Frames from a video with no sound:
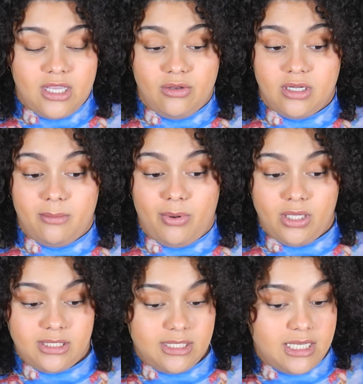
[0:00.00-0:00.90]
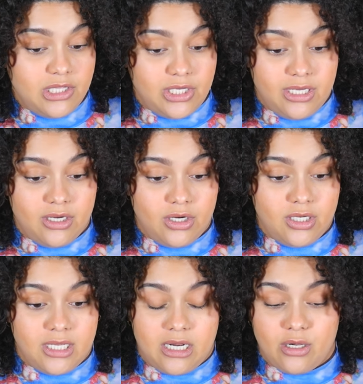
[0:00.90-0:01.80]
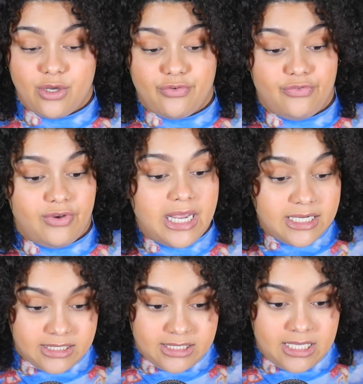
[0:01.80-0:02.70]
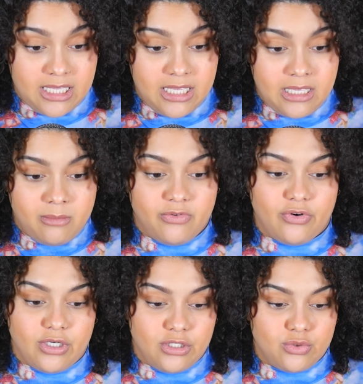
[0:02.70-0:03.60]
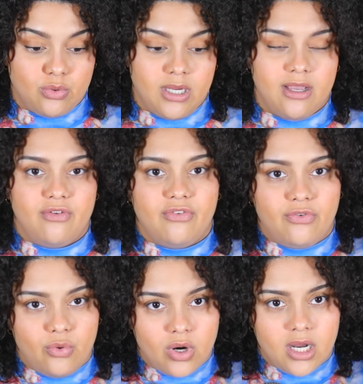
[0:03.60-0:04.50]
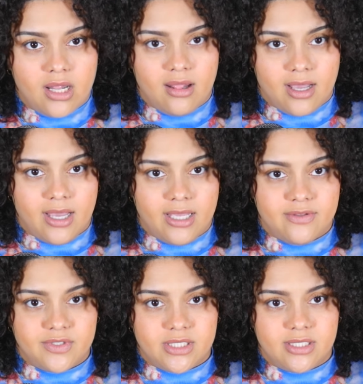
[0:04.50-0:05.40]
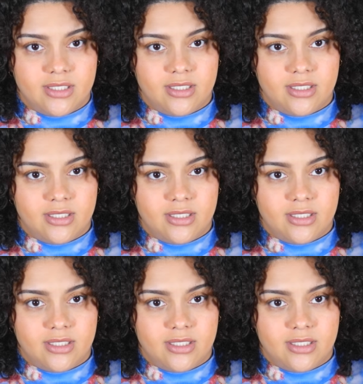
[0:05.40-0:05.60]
you need to pull it together here get out of your fantasy before you destroy four lives